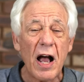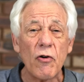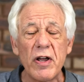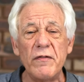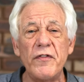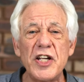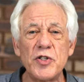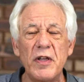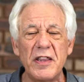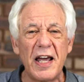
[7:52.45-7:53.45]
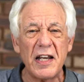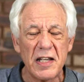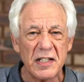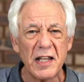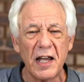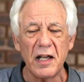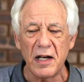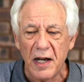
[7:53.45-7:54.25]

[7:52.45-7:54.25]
our investment that it is taken.